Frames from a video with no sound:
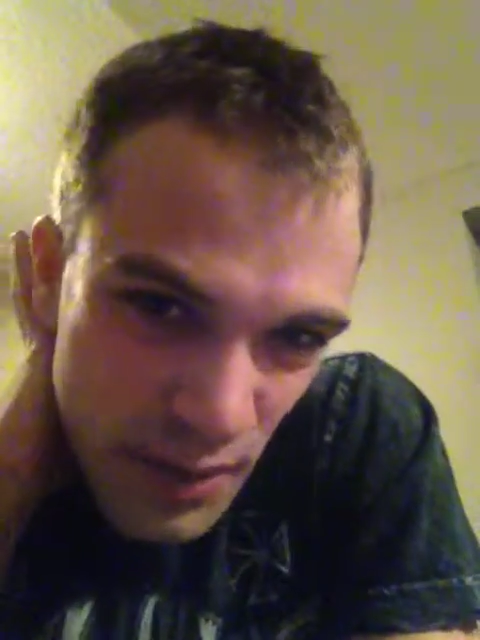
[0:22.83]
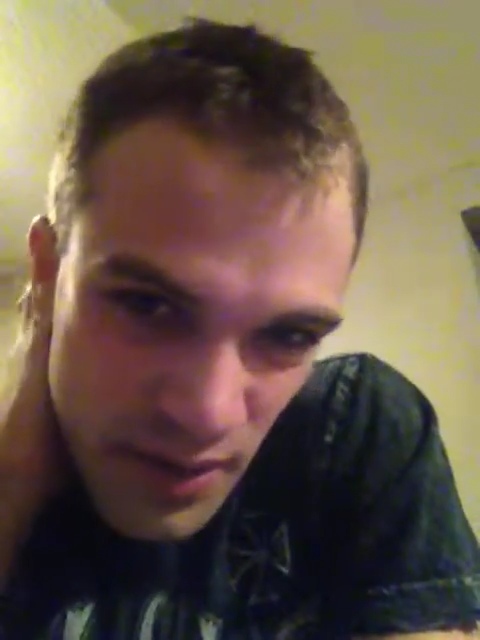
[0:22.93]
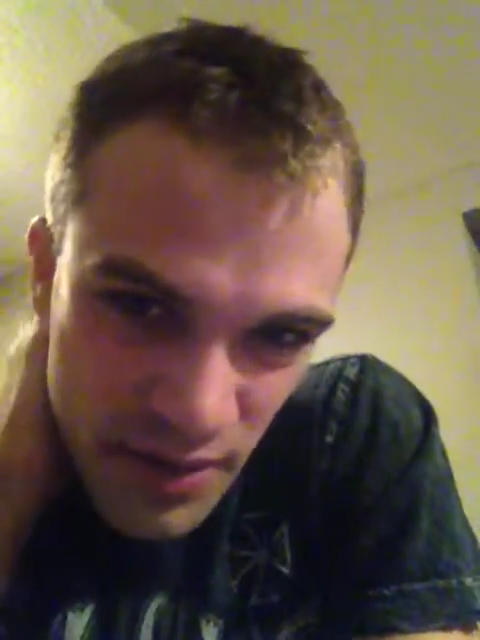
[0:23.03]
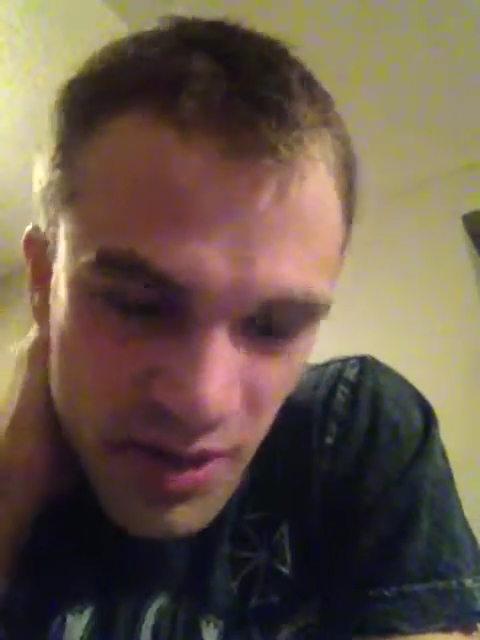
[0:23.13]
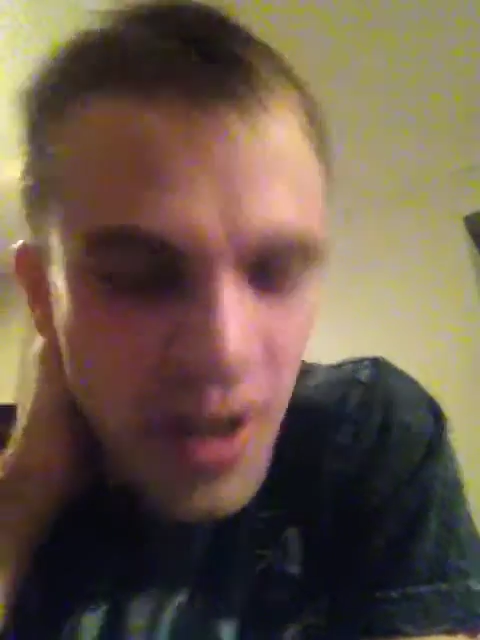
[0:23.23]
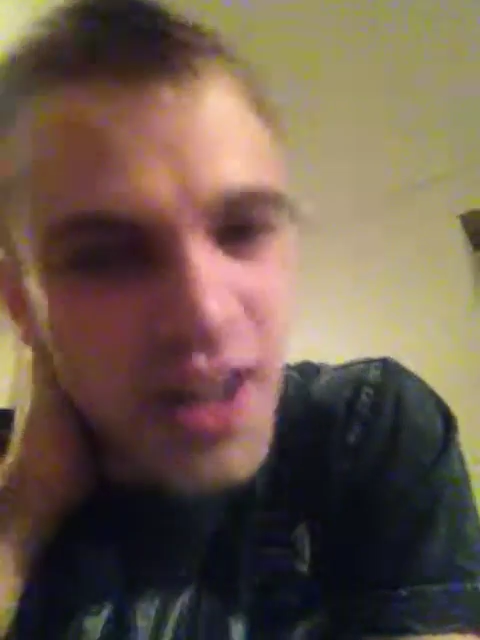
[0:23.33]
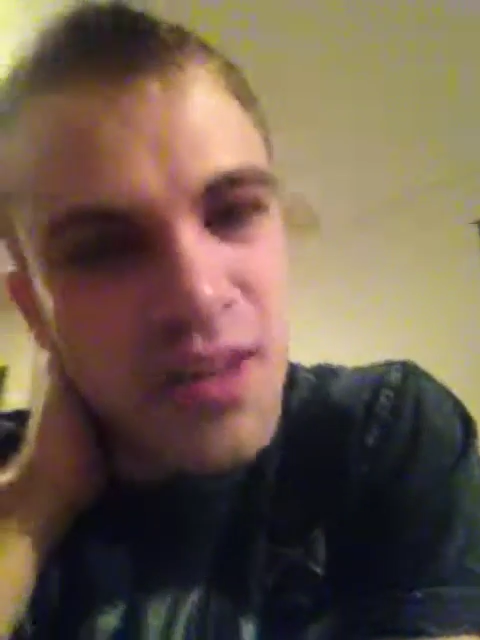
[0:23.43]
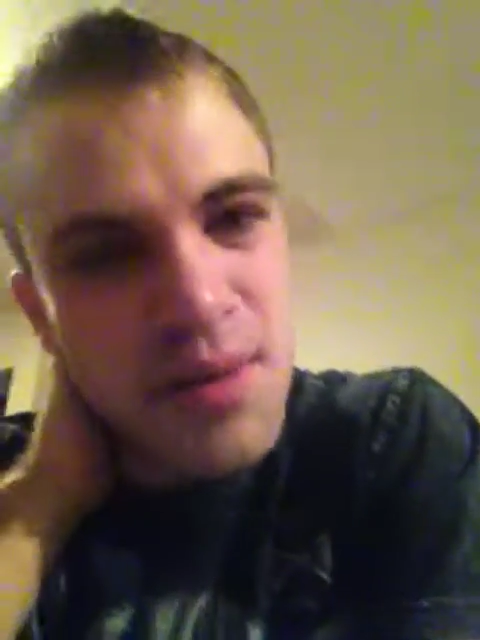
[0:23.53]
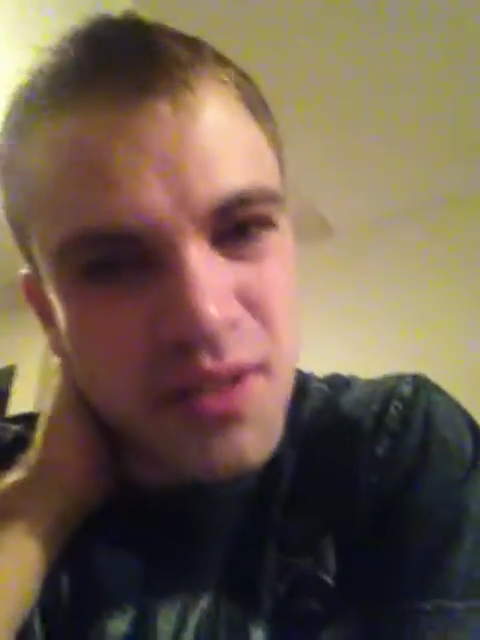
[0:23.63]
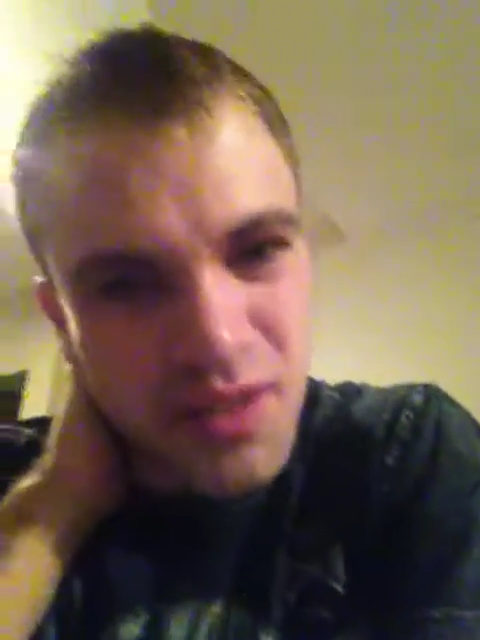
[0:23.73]
when he was talking
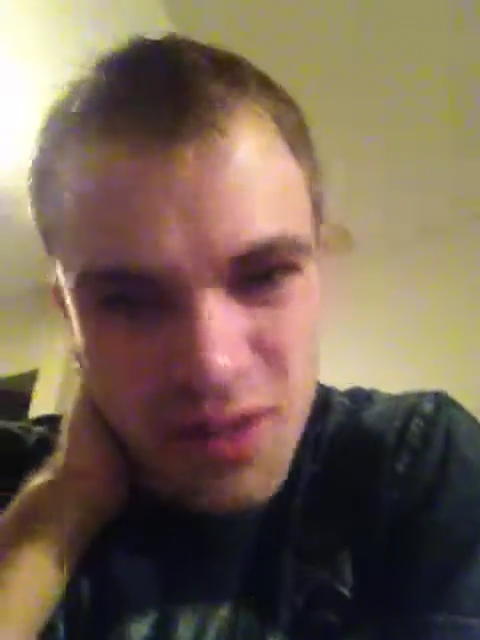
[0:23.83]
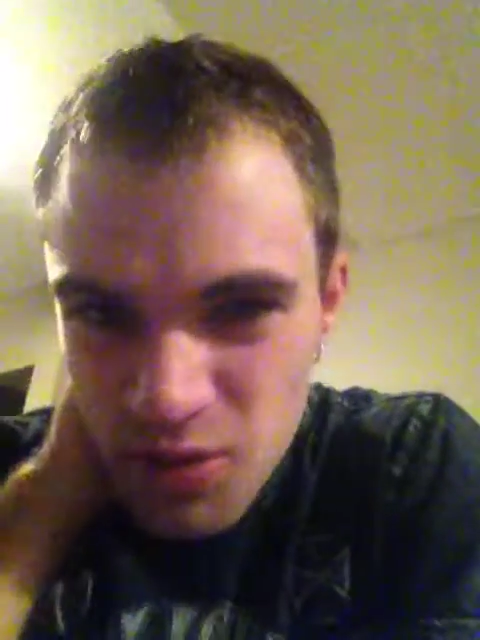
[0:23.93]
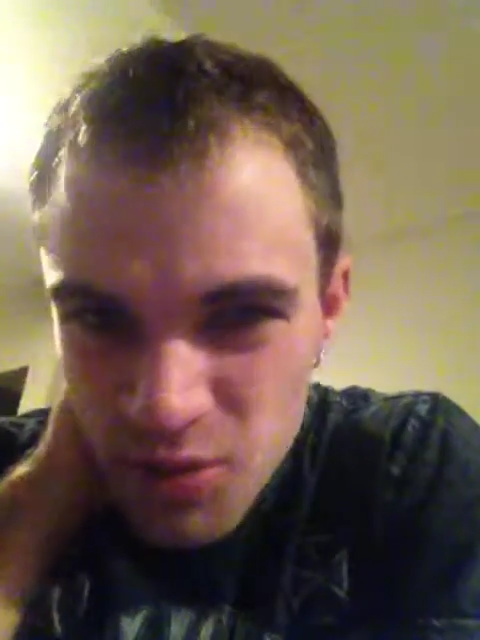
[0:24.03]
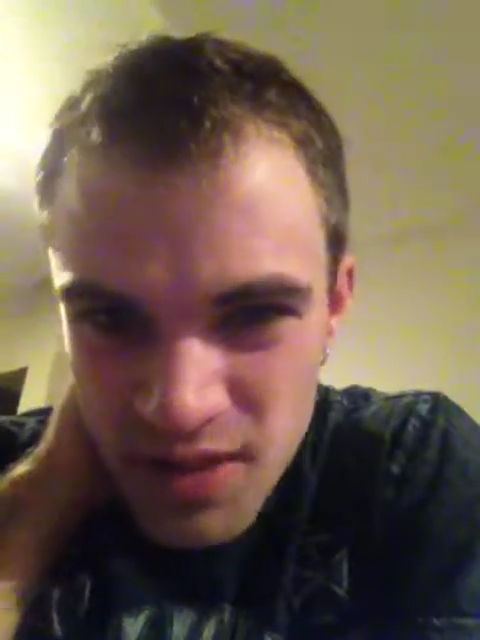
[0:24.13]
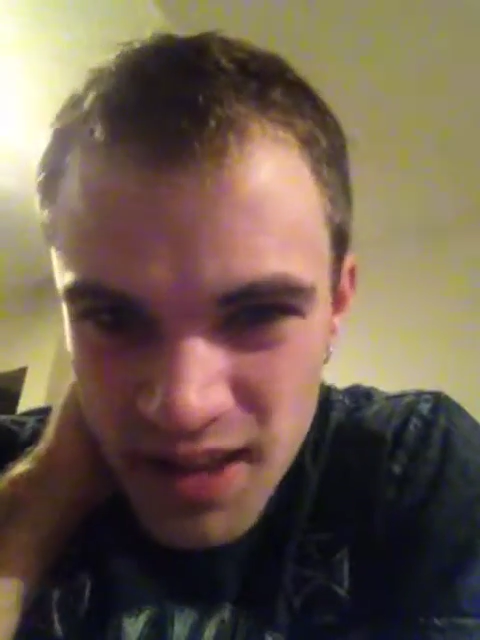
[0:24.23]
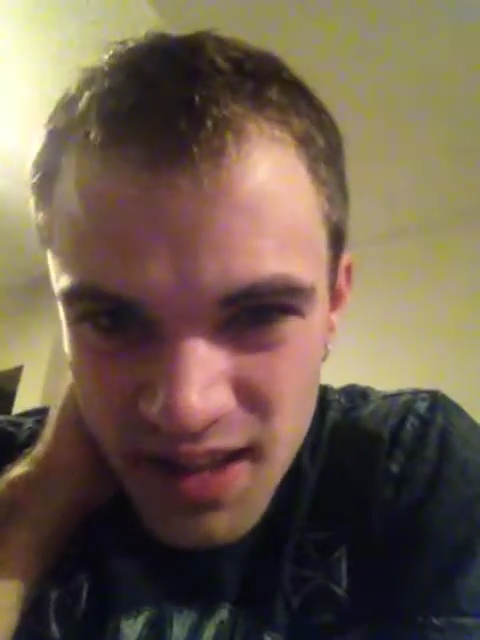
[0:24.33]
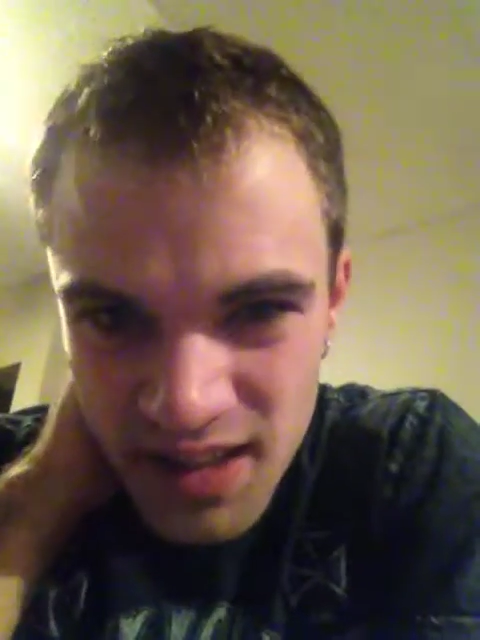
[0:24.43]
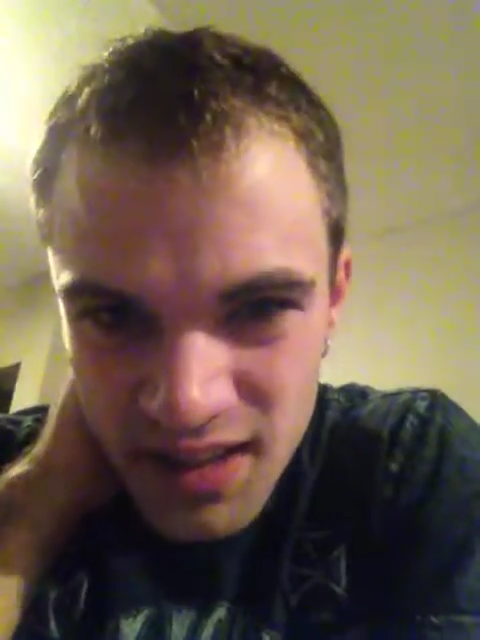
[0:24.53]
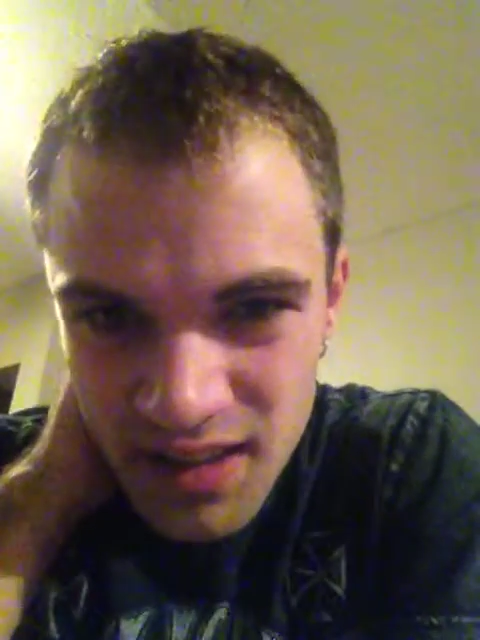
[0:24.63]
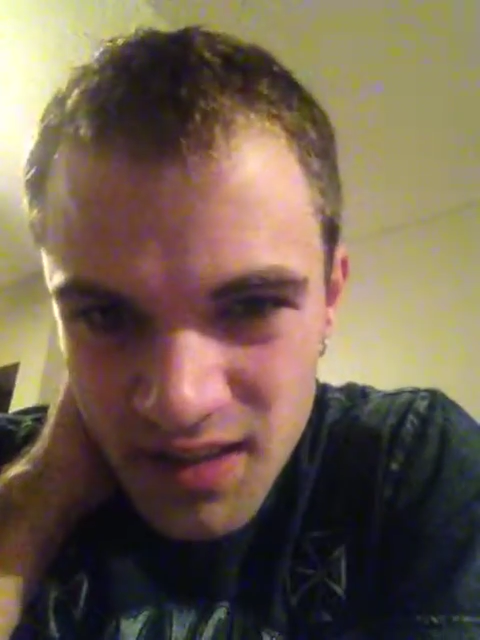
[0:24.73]
about the New
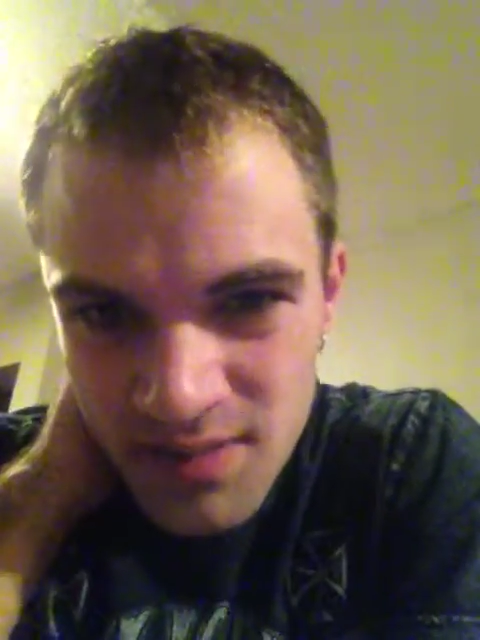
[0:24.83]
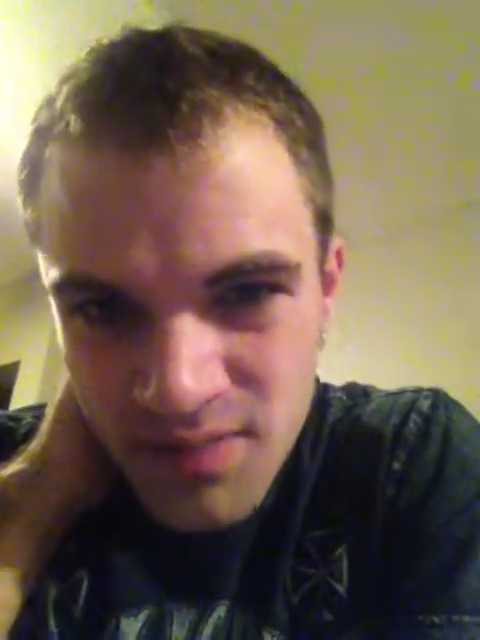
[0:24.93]
Deal